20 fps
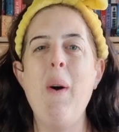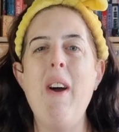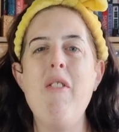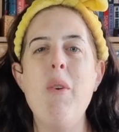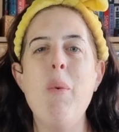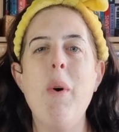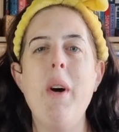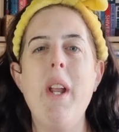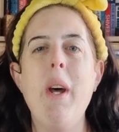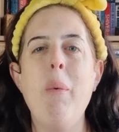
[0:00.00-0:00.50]

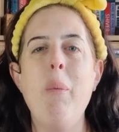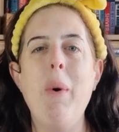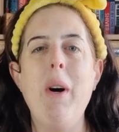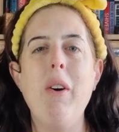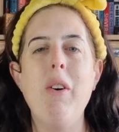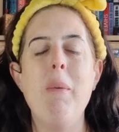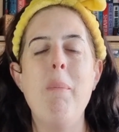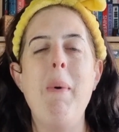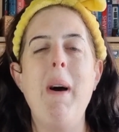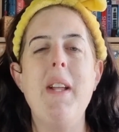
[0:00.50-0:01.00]
Everyone and
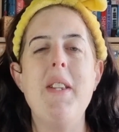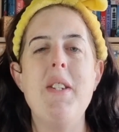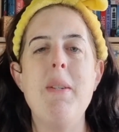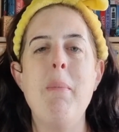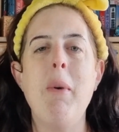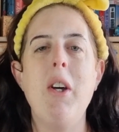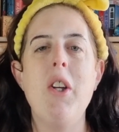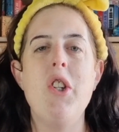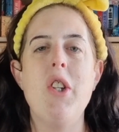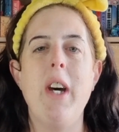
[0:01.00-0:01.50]
welcome back
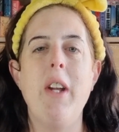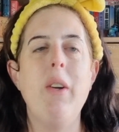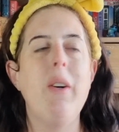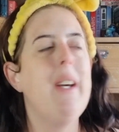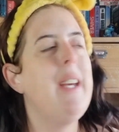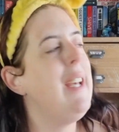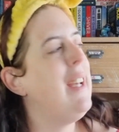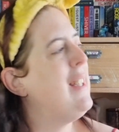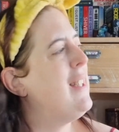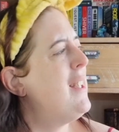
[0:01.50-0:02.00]
to my
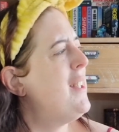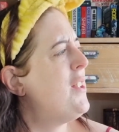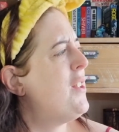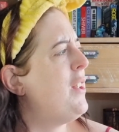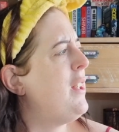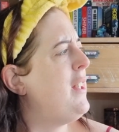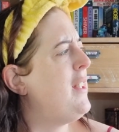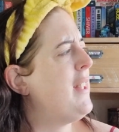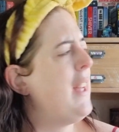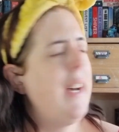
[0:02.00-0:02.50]
channel. It is a
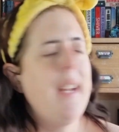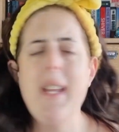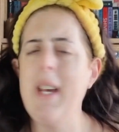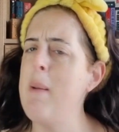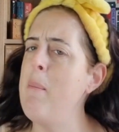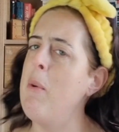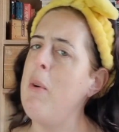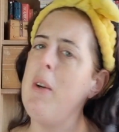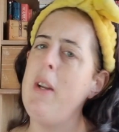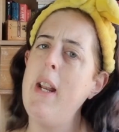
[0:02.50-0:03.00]
sunny
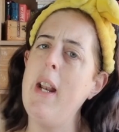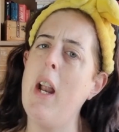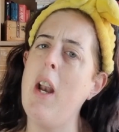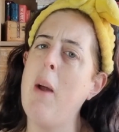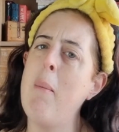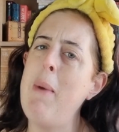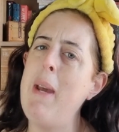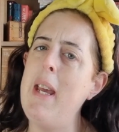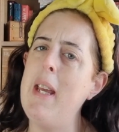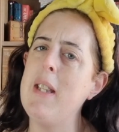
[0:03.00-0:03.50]
Saturday morning
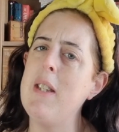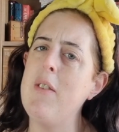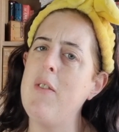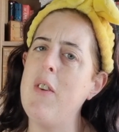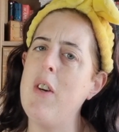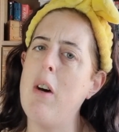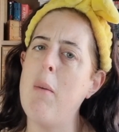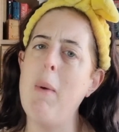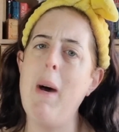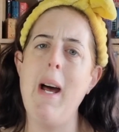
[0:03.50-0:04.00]
and I'm here to
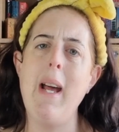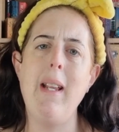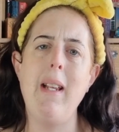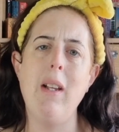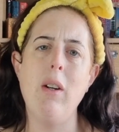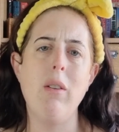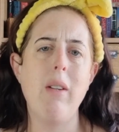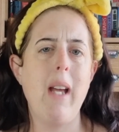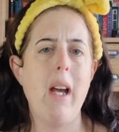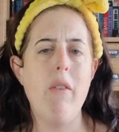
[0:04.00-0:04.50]
film a
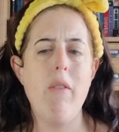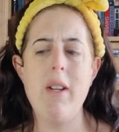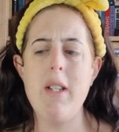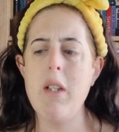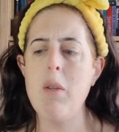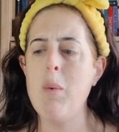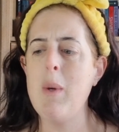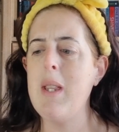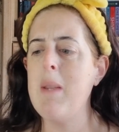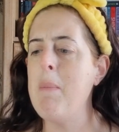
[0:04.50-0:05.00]
little get
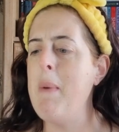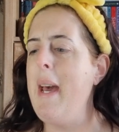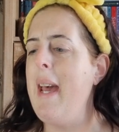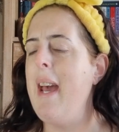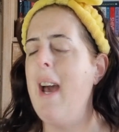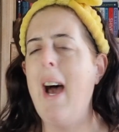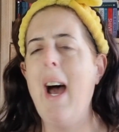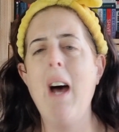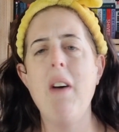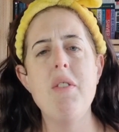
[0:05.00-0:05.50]
ready with
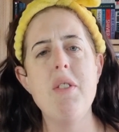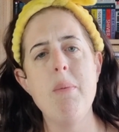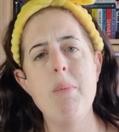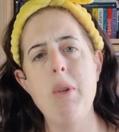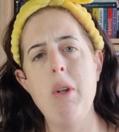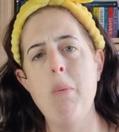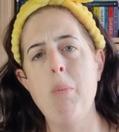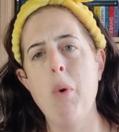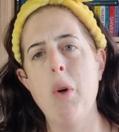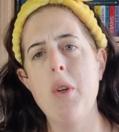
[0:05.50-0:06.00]
me. I have
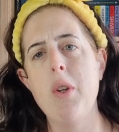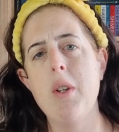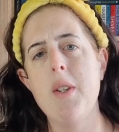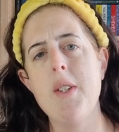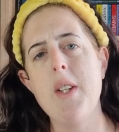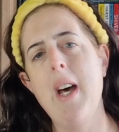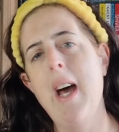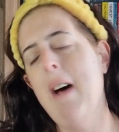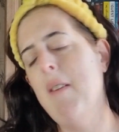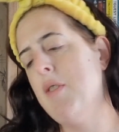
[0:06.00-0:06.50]
some new
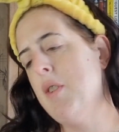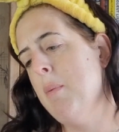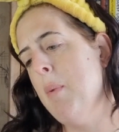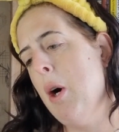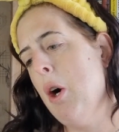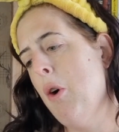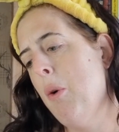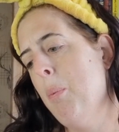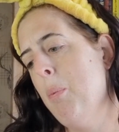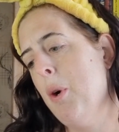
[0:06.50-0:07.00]
products, I have
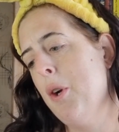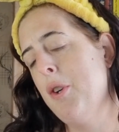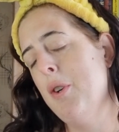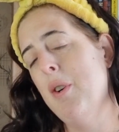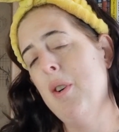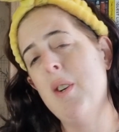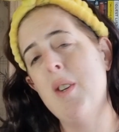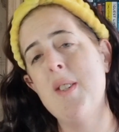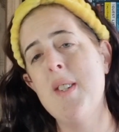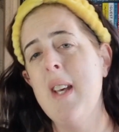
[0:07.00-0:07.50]
some old
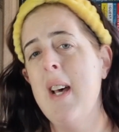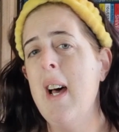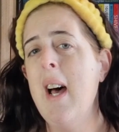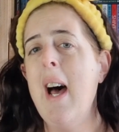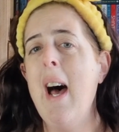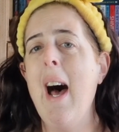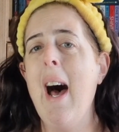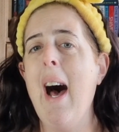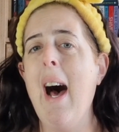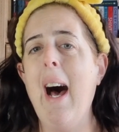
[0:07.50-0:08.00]
products,
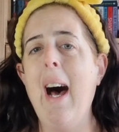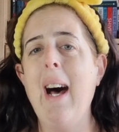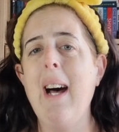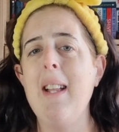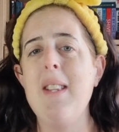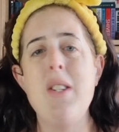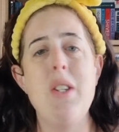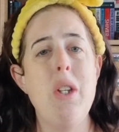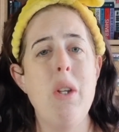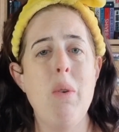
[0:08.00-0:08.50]

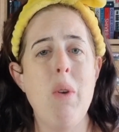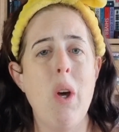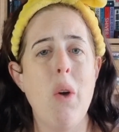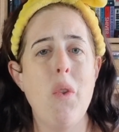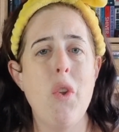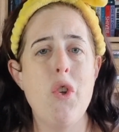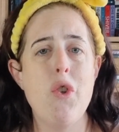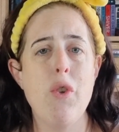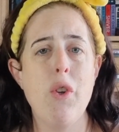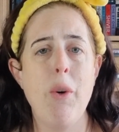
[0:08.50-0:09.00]
and you
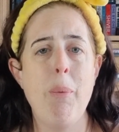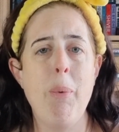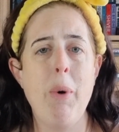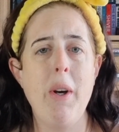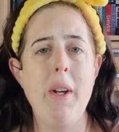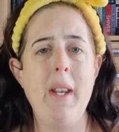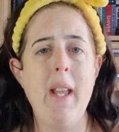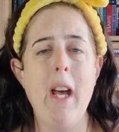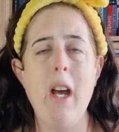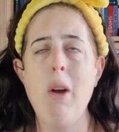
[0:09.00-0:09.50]
know the drill
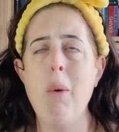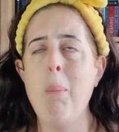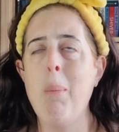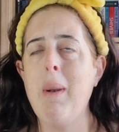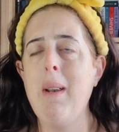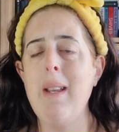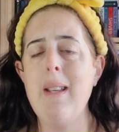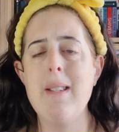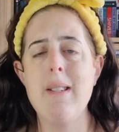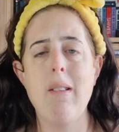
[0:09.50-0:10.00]
by now.
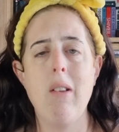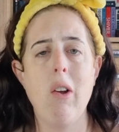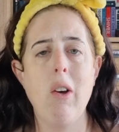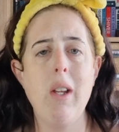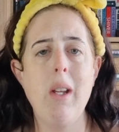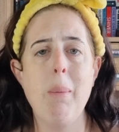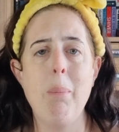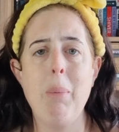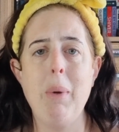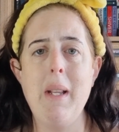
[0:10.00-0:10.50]
Please
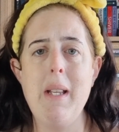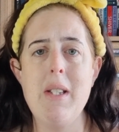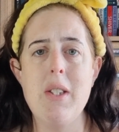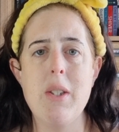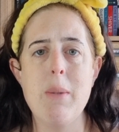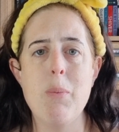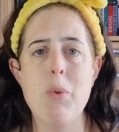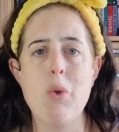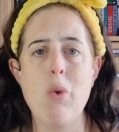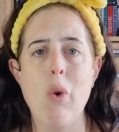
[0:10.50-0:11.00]
like,
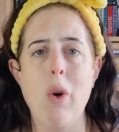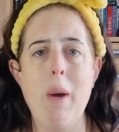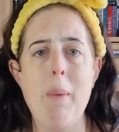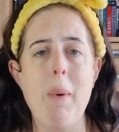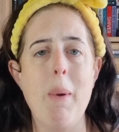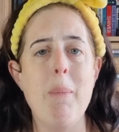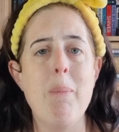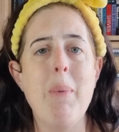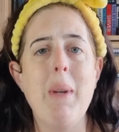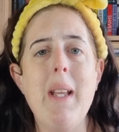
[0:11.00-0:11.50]
please
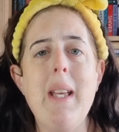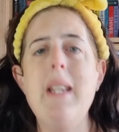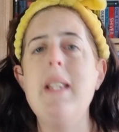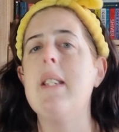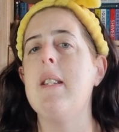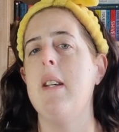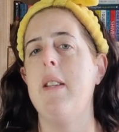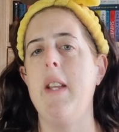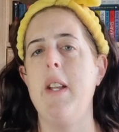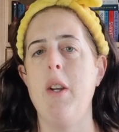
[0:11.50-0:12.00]
subscribe, and
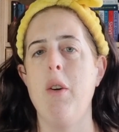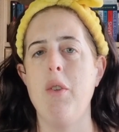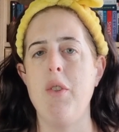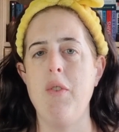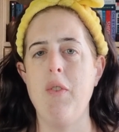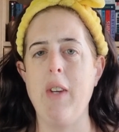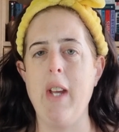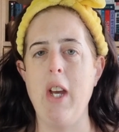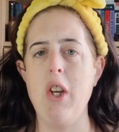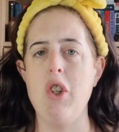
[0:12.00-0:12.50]
please turn that
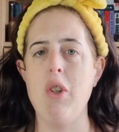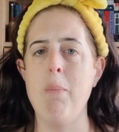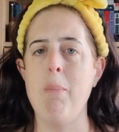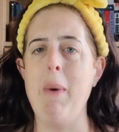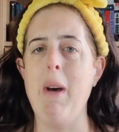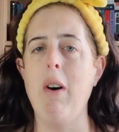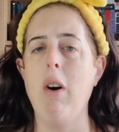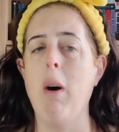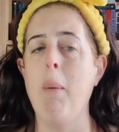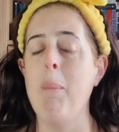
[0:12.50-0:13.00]
notification
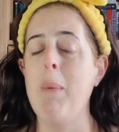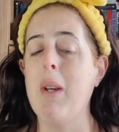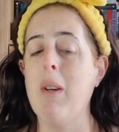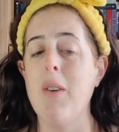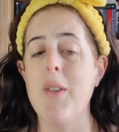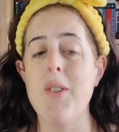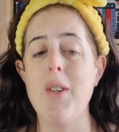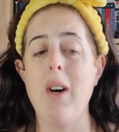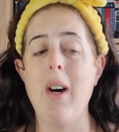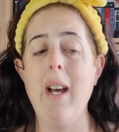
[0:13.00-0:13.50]
bell on
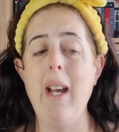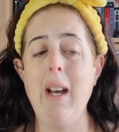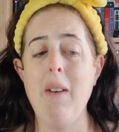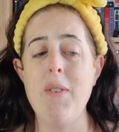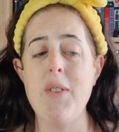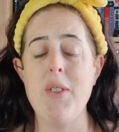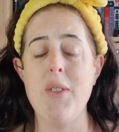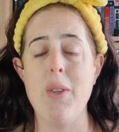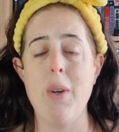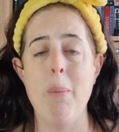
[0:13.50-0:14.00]
because I
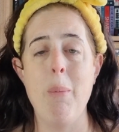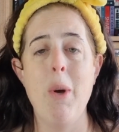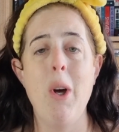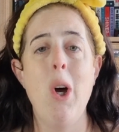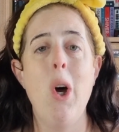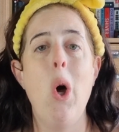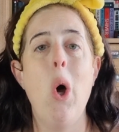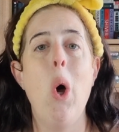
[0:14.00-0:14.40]
have some